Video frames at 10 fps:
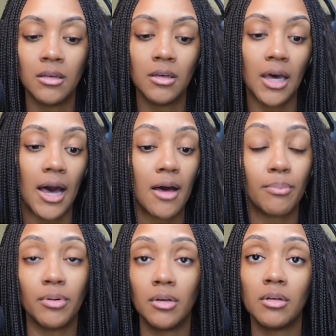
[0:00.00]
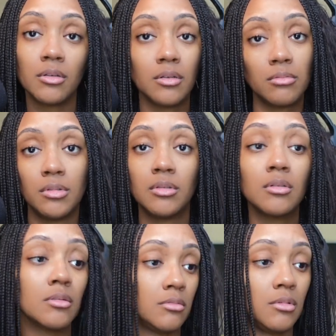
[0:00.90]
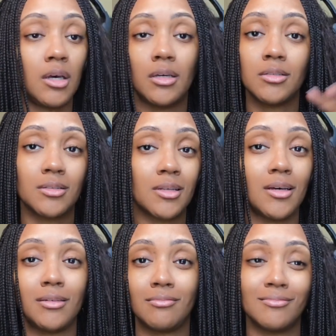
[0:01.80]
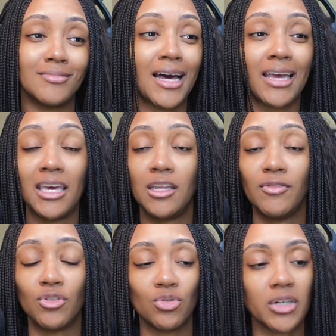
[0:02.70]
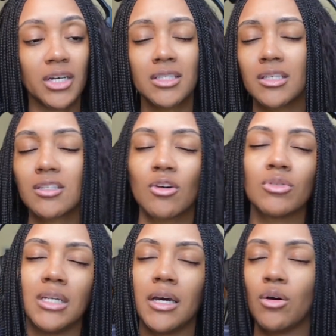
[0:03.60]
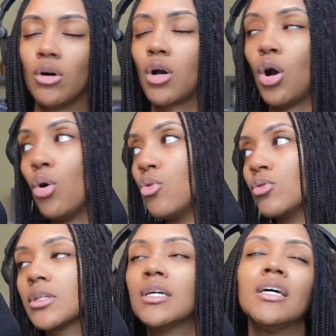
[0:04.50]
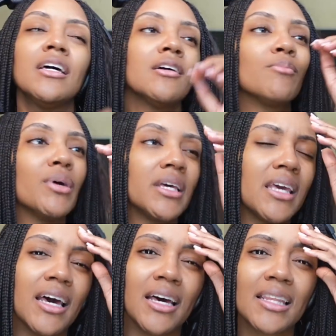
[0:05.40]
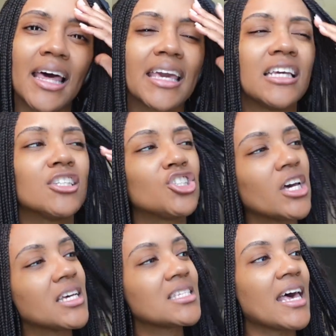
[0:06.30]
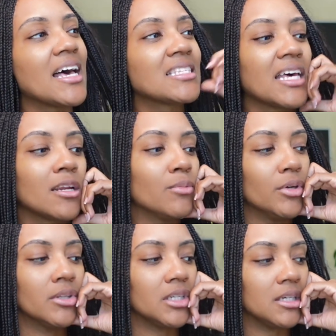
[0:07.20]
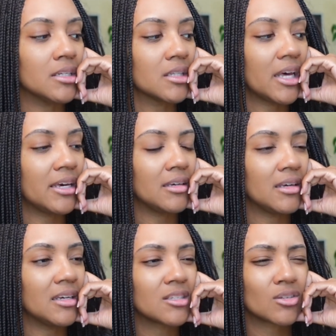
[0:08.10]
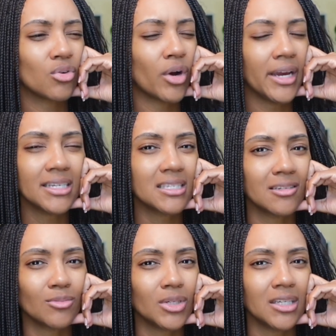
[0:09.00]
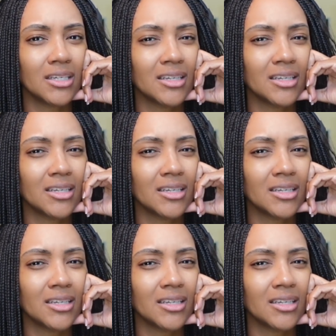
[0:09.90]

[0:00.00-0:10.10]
I paint a ring. Like it's just like, I can't even do it because it's so daggone cold. But yeah, like he just has that ability to like, it's crazy to me.